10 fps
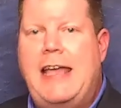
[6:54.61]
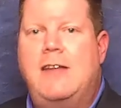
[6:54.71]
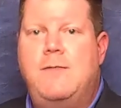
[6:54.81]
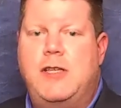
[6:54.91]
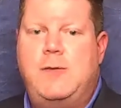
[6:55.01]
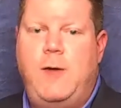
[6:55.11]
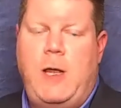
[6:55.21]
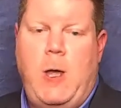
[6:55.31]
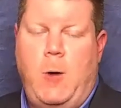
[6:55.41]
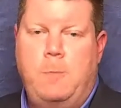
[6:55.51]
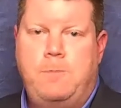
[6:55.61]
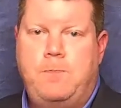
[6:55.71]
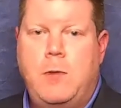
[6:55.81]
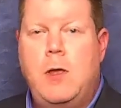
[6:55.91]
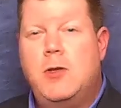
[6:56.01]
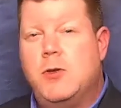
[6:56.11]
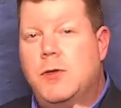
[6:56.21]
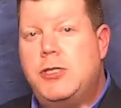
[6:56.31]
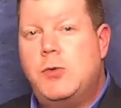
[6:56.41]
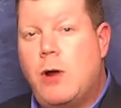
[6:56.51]
end of this video. So
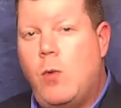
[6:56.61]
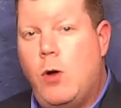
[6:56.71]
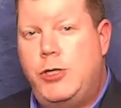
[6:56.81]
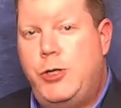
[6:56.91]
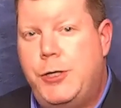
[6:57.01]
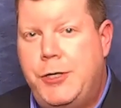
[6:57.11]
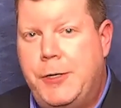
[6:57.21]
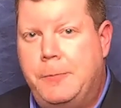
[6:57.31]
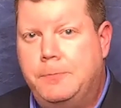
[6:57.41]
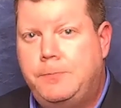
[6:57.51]
this is what I want you to do.